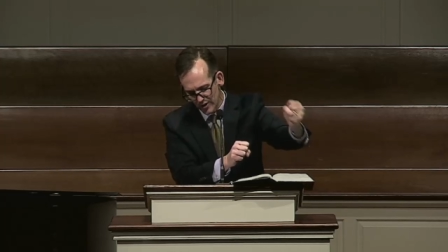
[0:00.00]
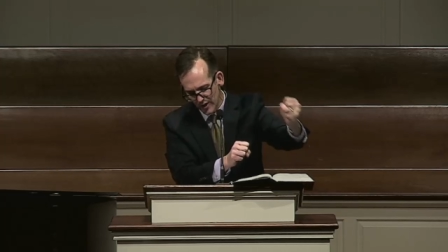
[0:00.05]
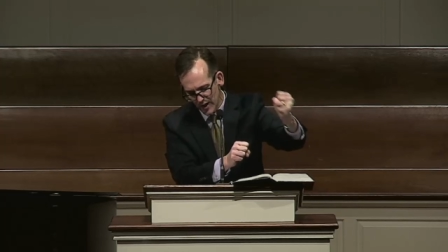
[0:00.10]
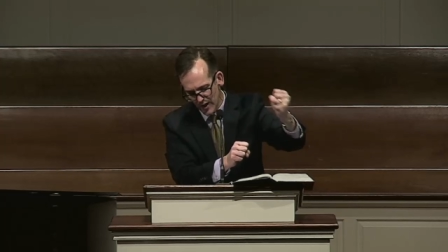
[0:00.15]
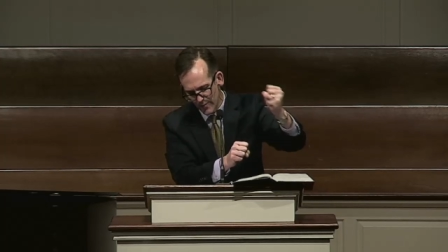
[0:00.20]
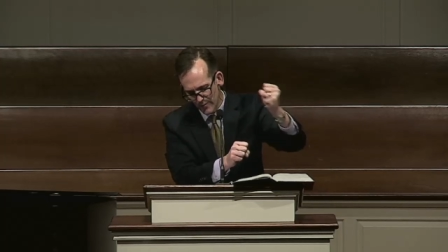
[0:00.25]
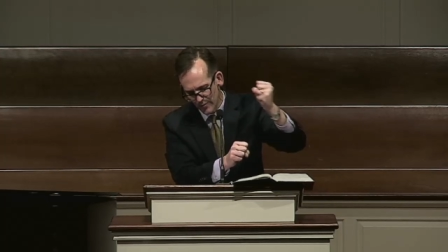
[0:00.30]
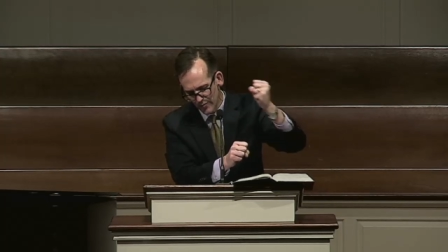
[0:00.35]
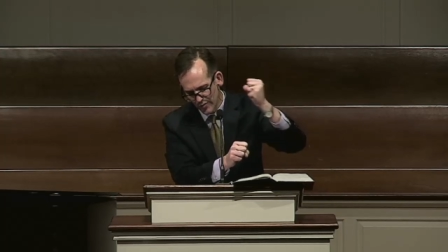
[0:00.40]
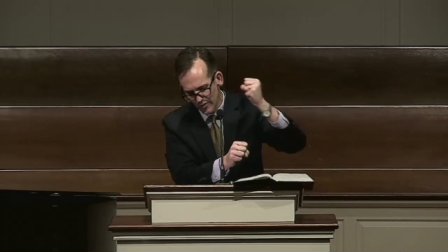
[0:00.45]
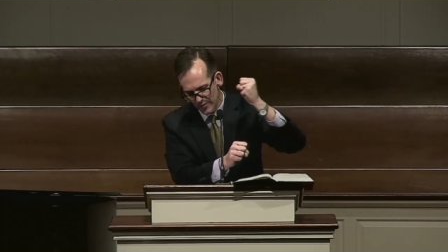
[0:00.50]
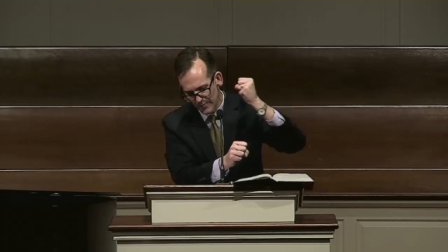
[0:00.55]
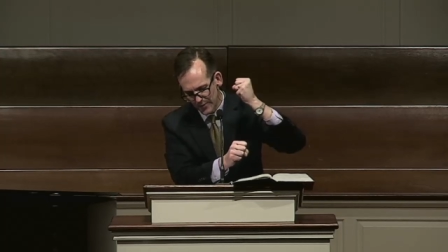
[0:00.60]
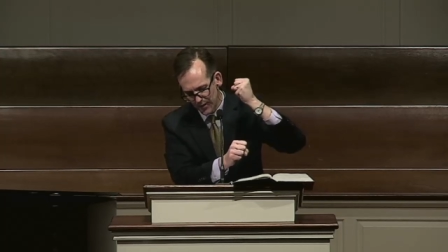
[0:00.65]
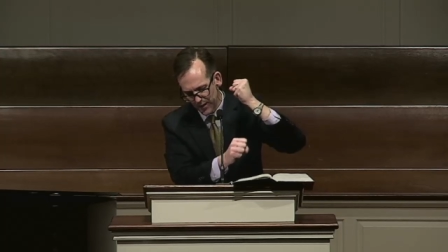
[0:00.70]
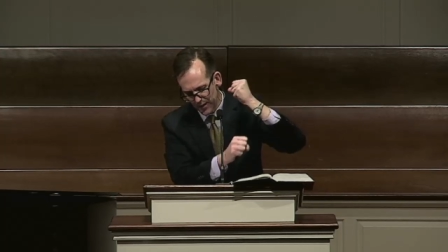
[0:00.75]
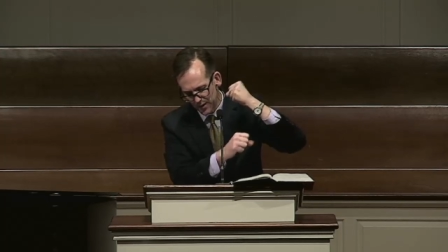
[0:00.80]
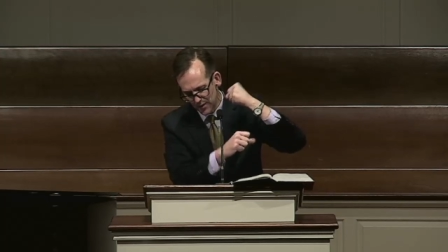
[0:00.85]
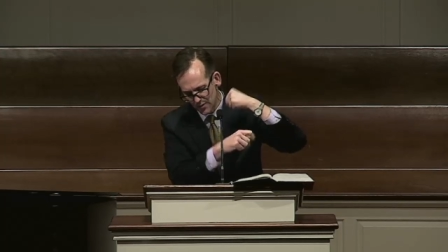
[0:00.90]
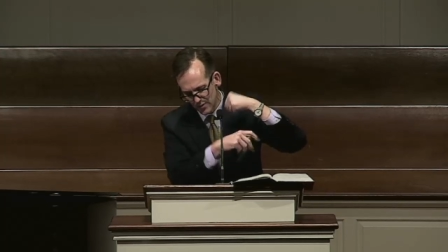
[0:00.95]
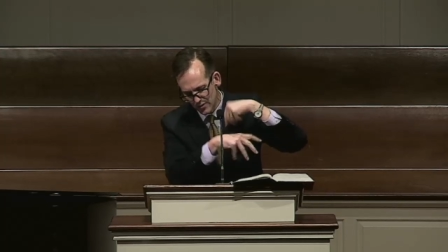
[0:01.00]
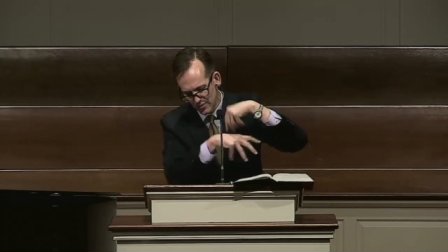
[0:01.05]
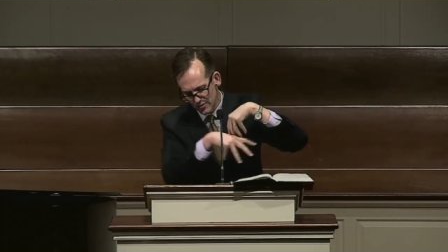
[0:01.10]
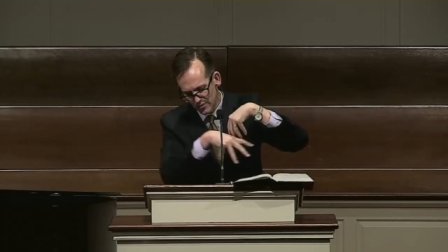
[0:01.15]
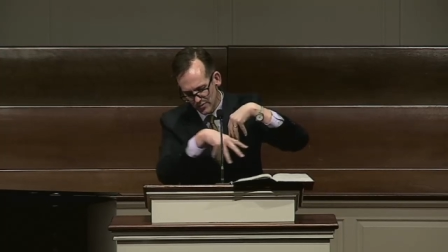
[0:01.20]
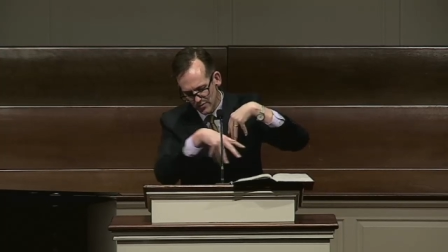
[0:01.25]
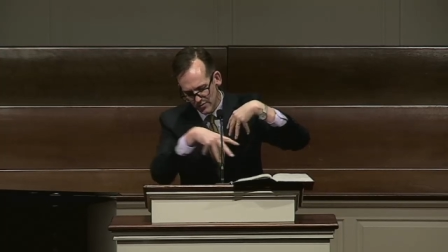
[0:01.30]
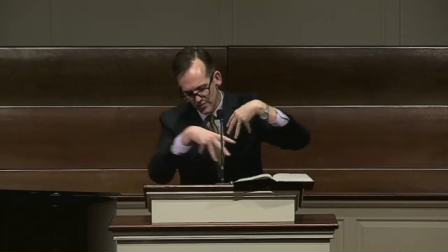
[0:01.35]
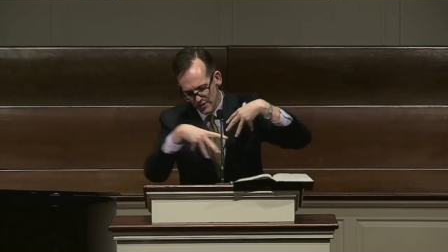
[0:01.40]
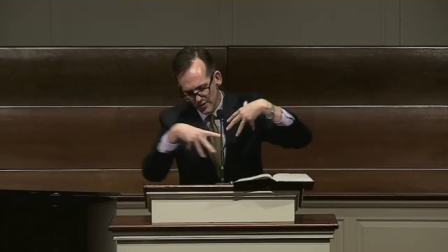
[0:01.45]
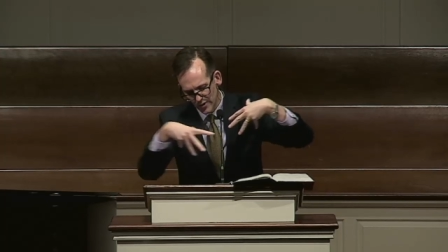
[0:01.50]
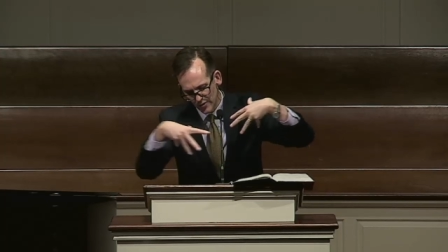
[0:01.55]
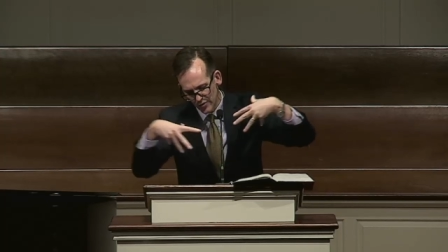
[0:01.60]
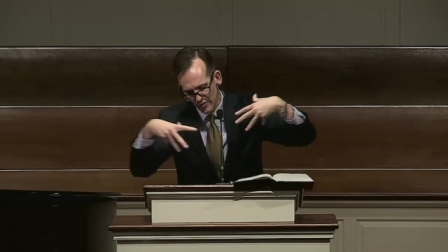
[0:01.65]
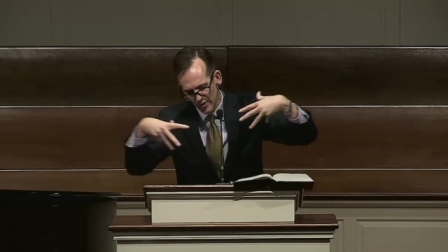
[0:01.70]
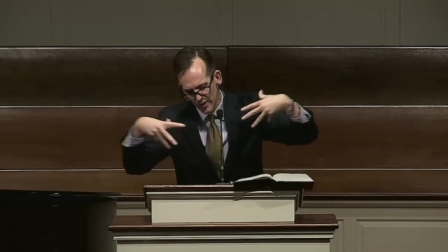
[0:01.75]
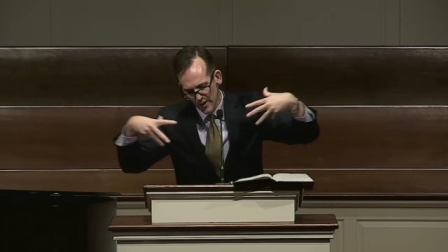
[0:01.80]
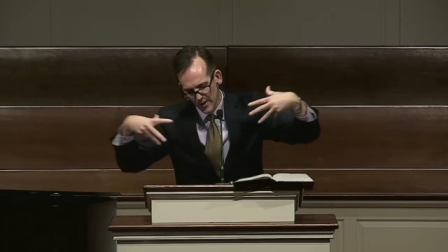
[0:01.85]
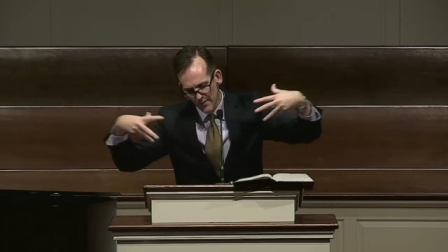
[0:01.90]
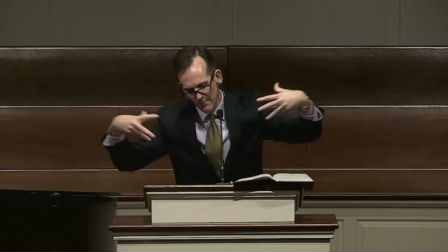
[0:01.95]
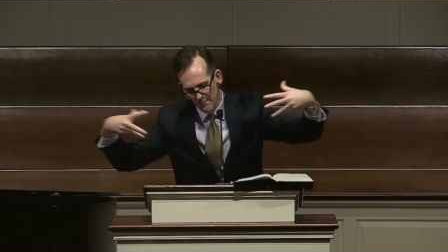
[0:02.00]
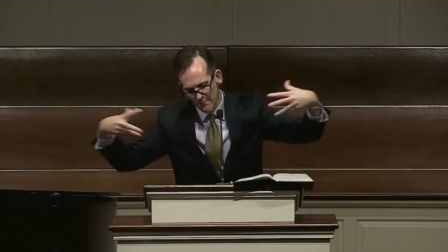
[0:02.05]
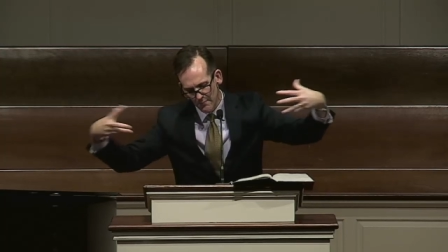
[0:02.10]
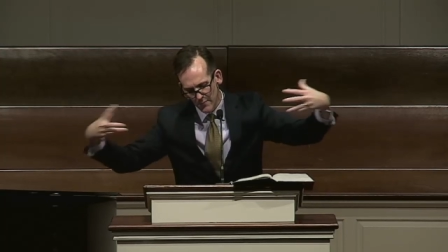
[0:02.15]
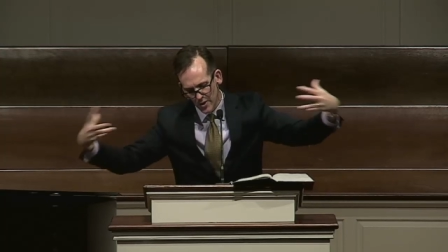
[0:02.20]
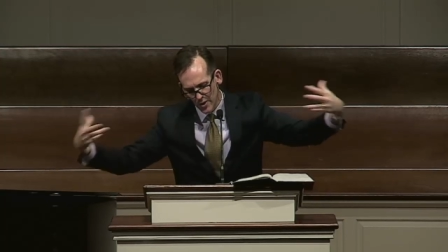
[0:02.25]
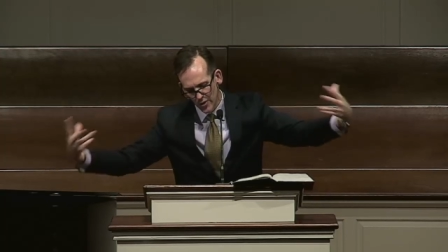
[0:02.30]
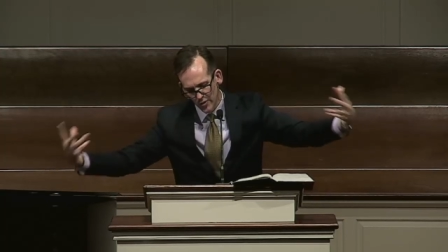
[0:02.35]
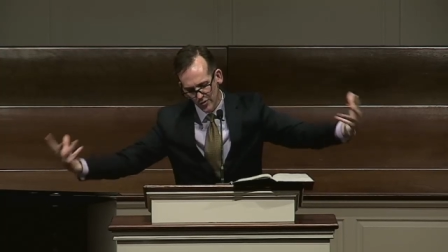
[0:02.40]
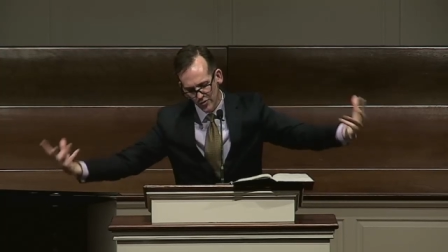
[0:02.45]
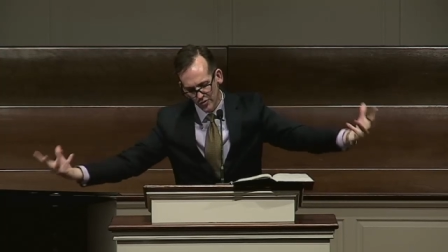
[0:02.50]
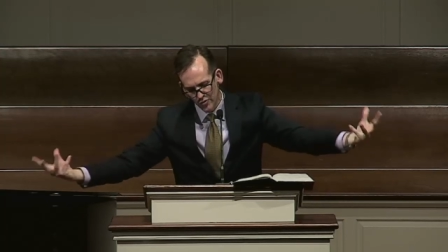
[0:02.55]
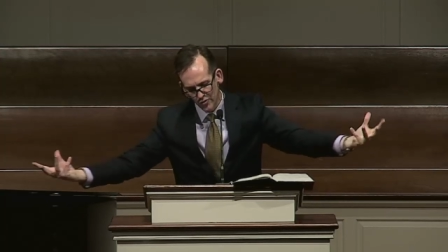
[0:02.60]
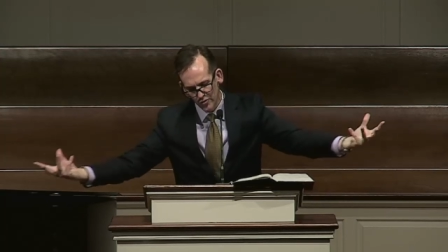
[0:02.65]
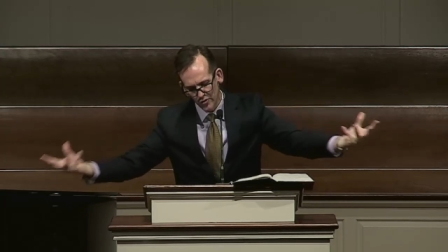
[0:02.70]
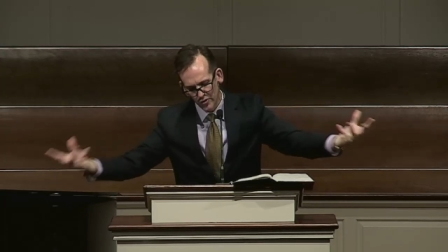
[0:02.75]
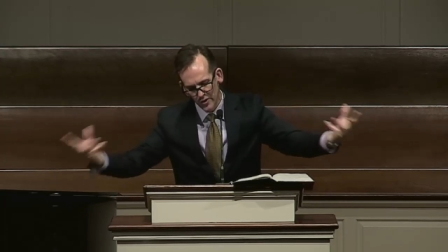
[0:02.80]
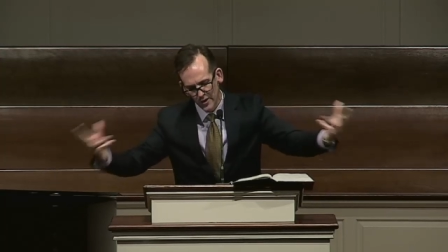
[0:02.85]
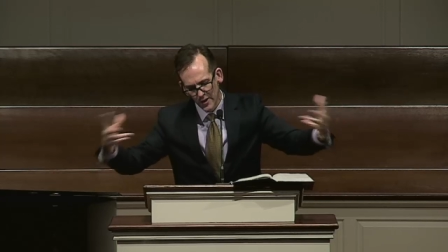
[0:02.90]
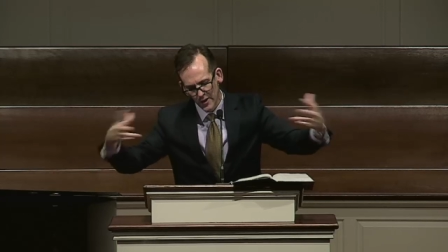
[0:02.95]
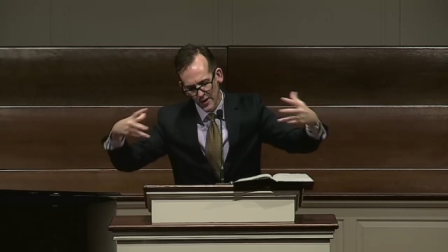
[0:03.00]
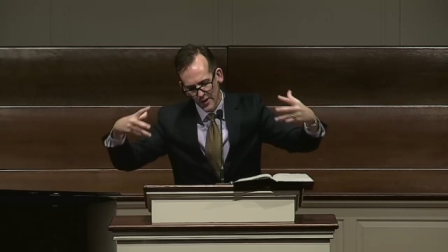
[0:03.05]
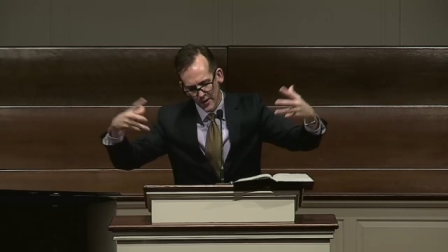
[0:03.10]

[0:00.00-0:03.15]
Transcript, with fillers: comes about through this most